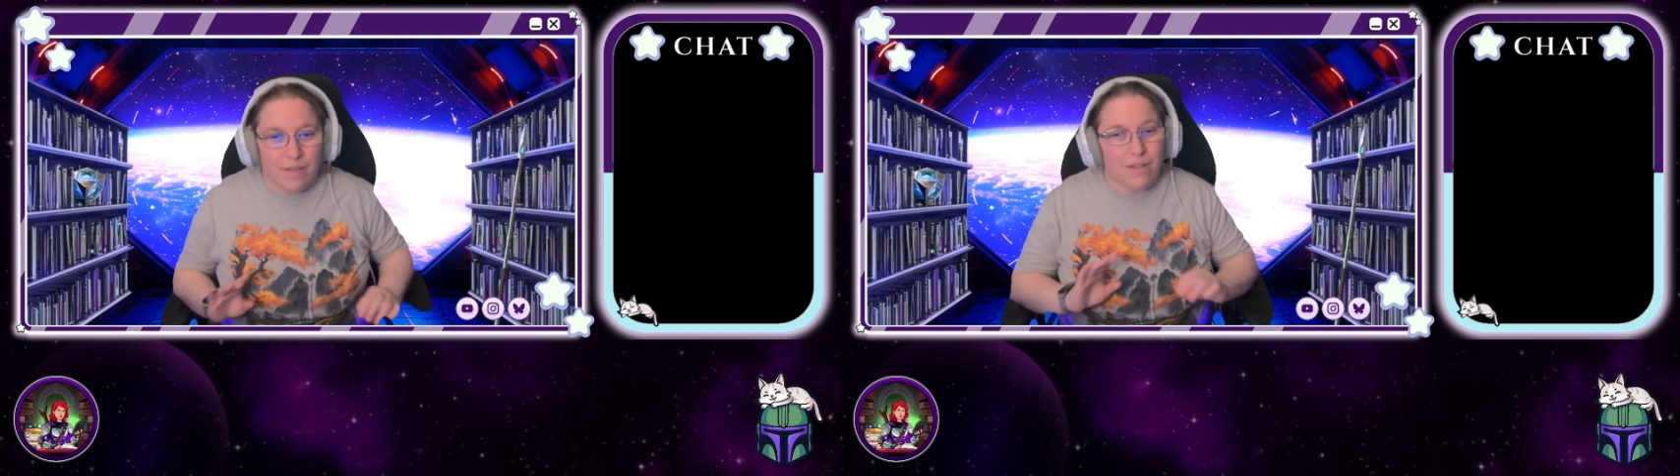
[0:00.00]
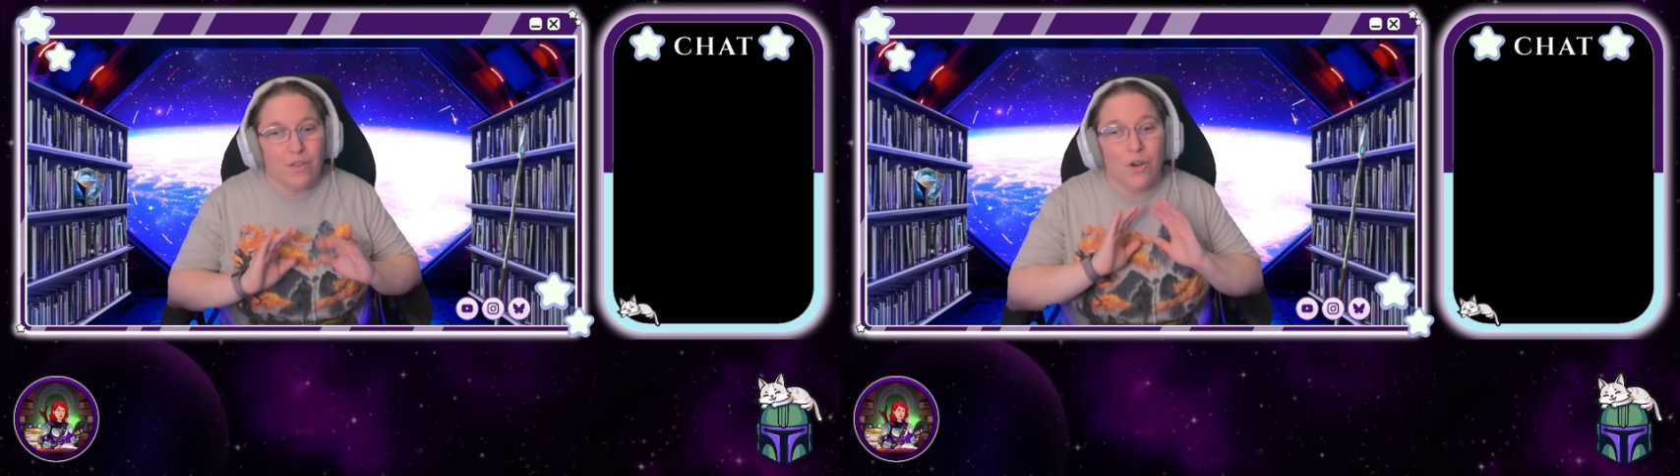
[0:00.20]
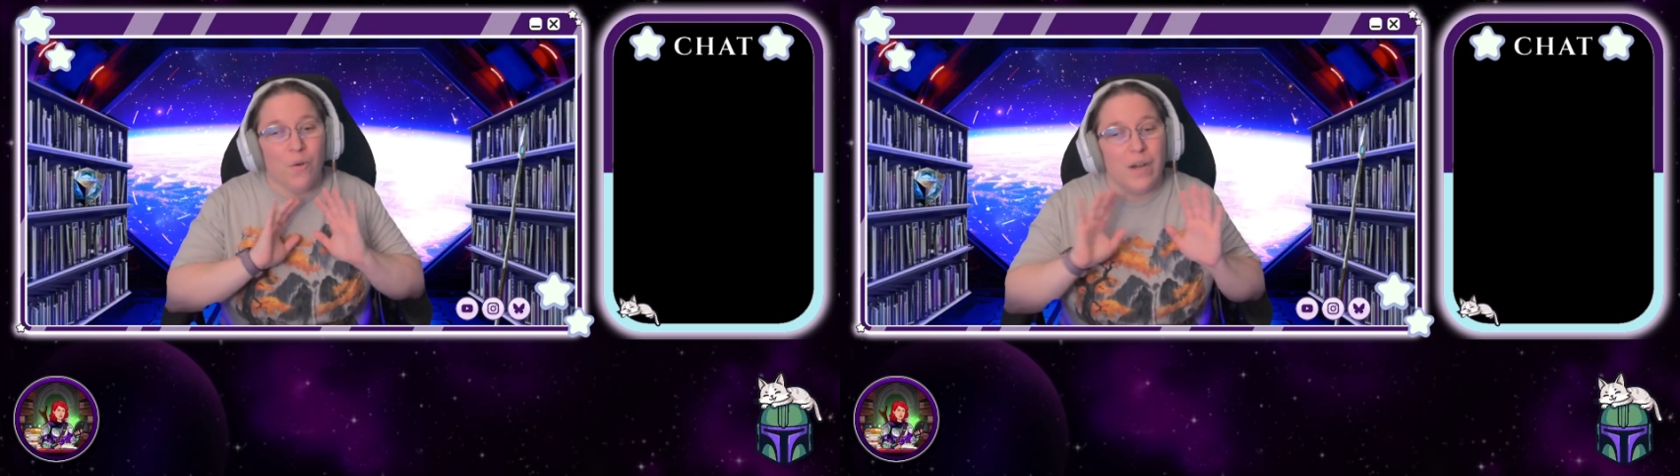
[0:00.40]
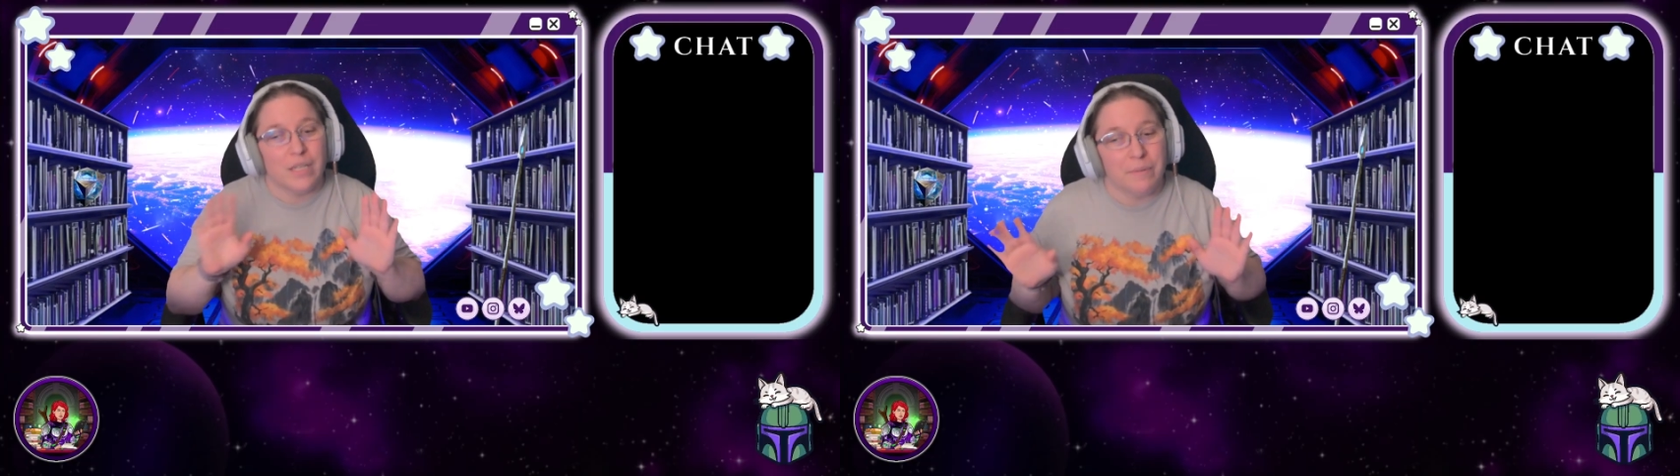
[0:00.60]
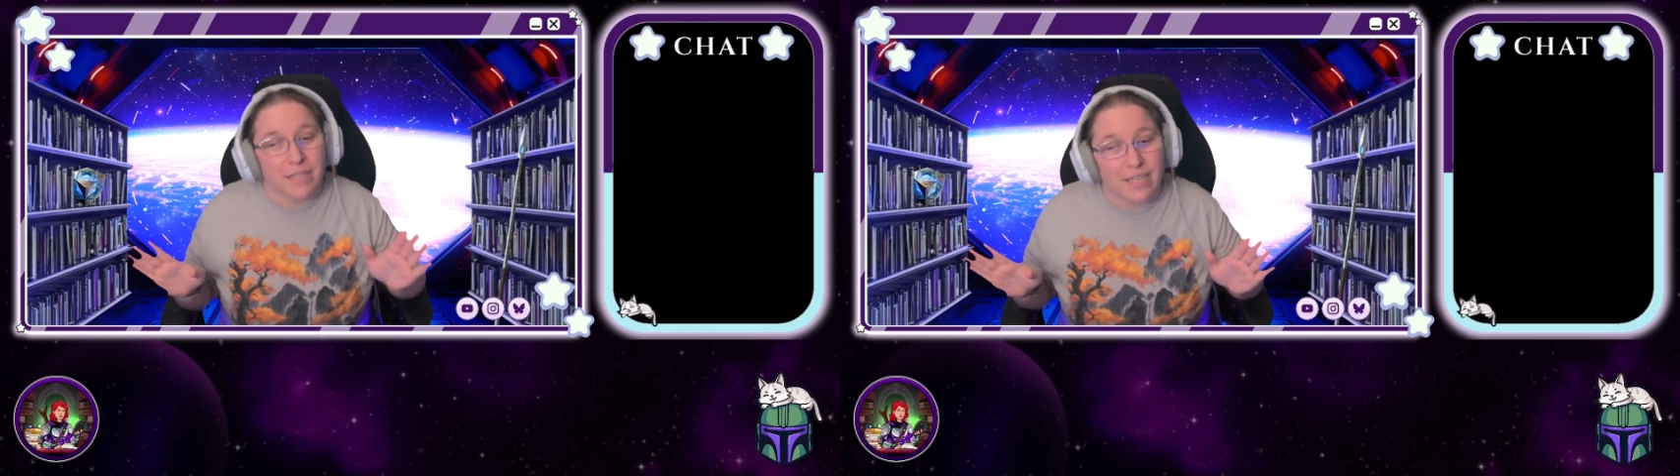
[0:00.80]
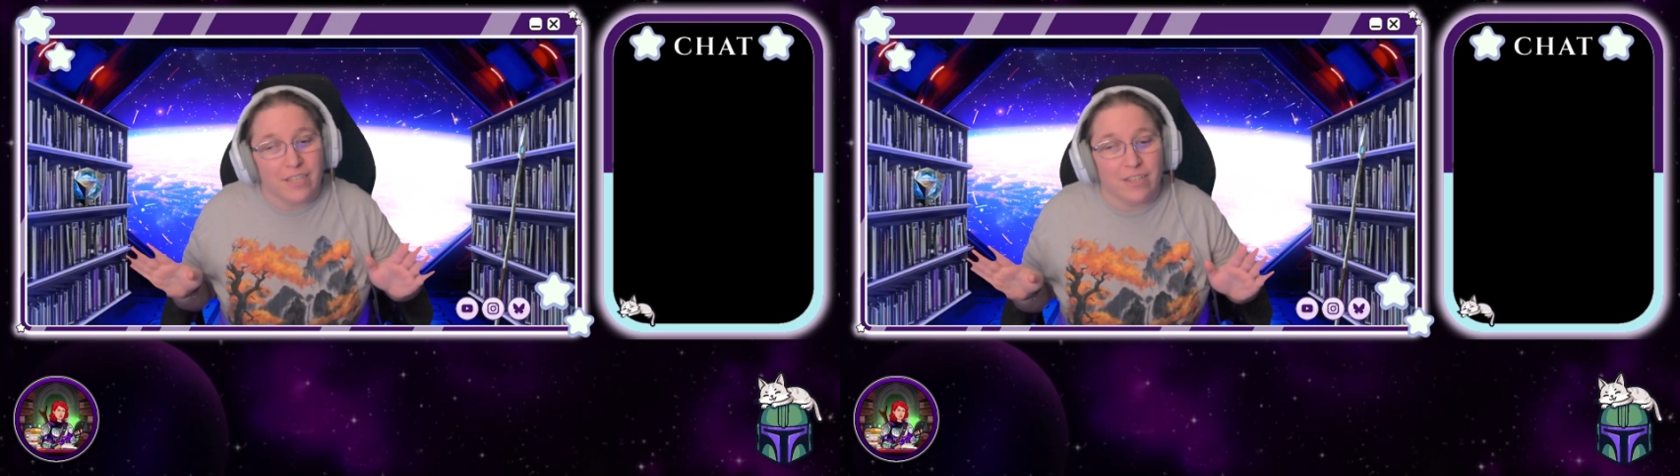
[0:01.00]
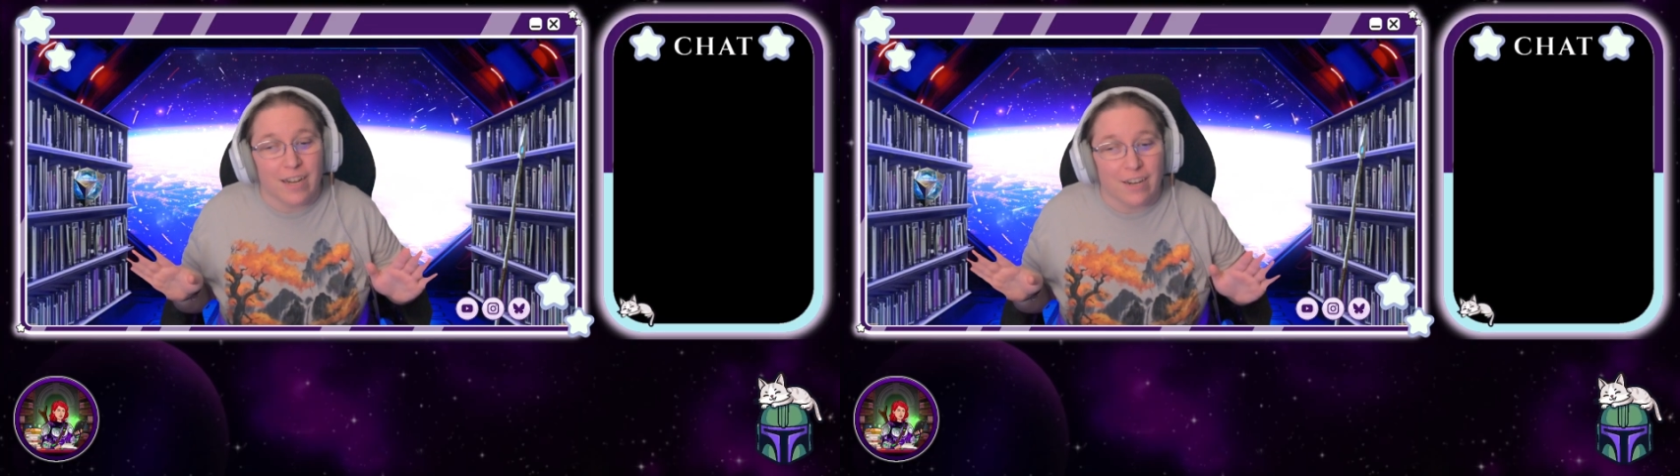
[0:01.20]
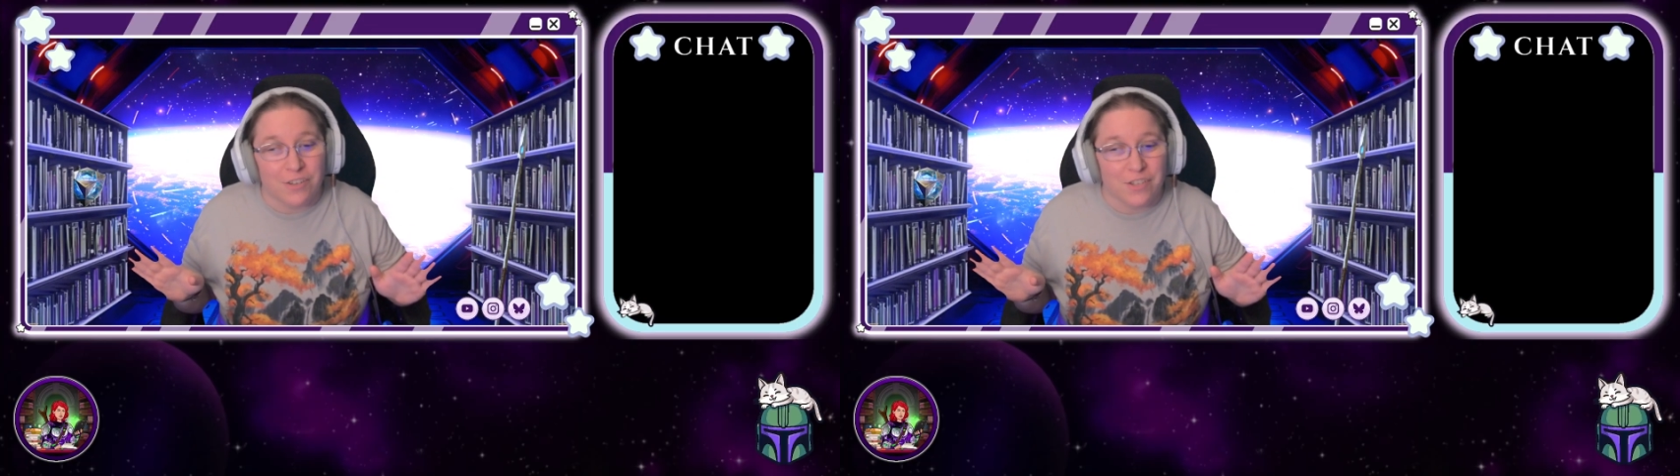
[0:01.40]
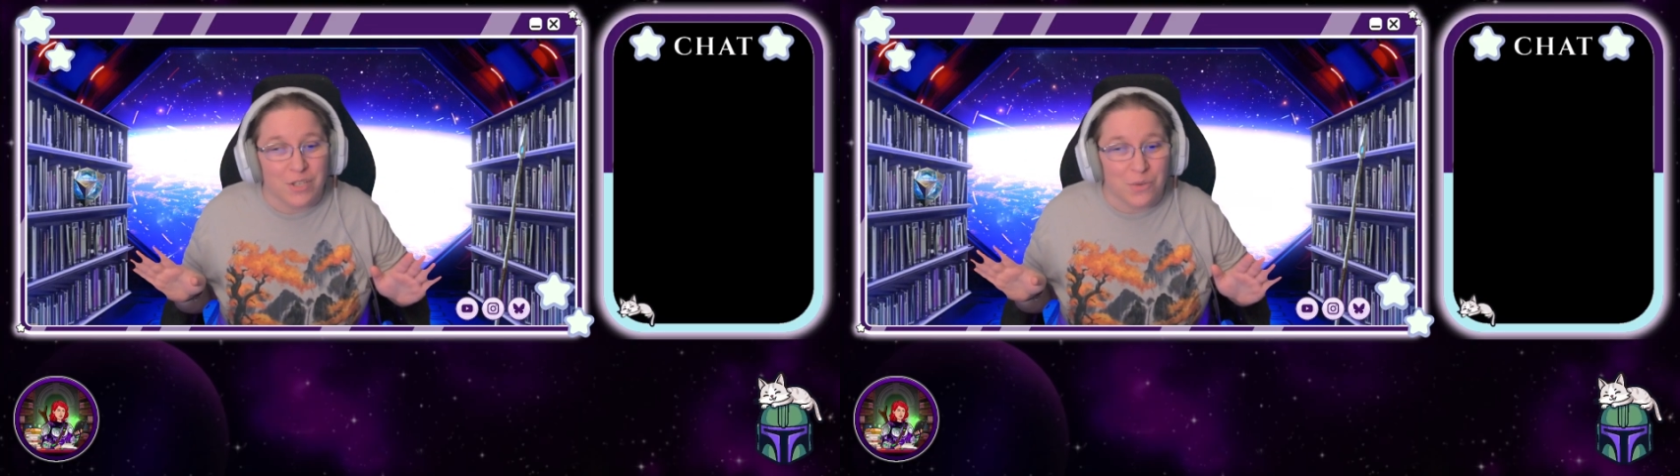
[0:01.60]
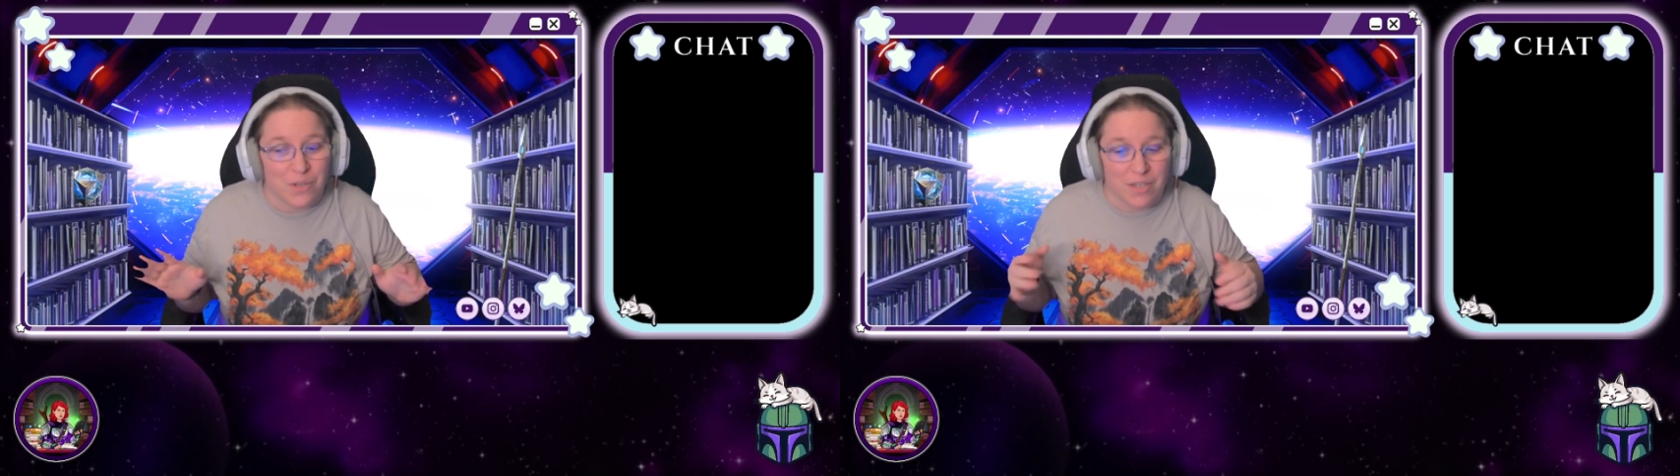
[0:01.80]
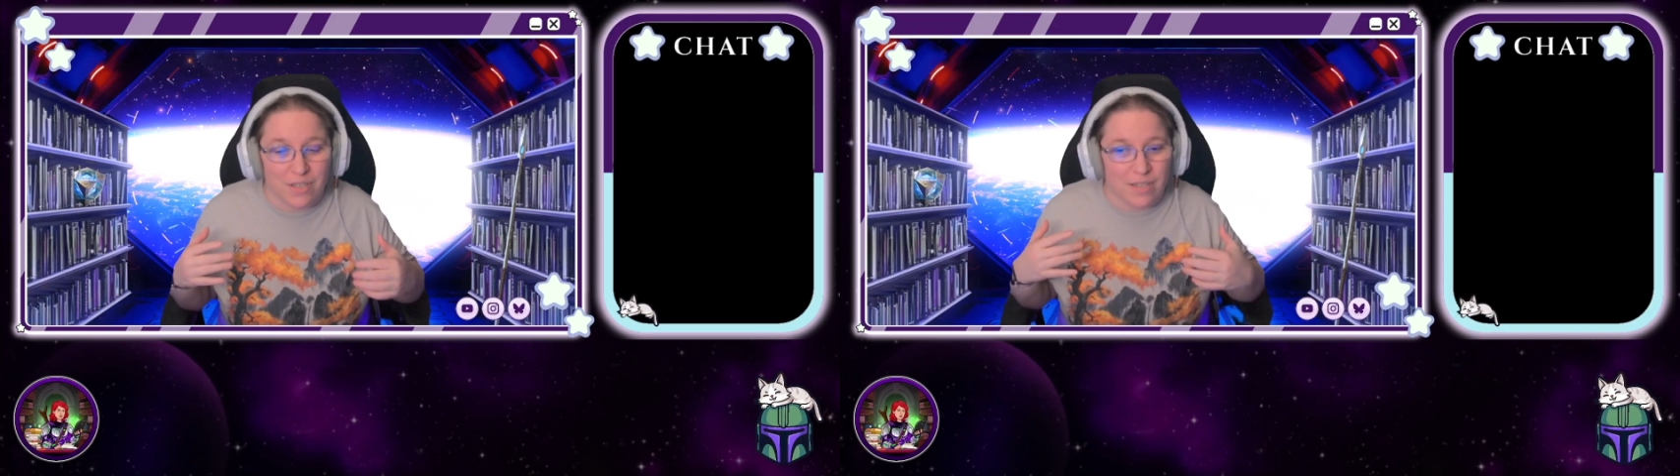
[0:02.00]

No expectation to actually do this.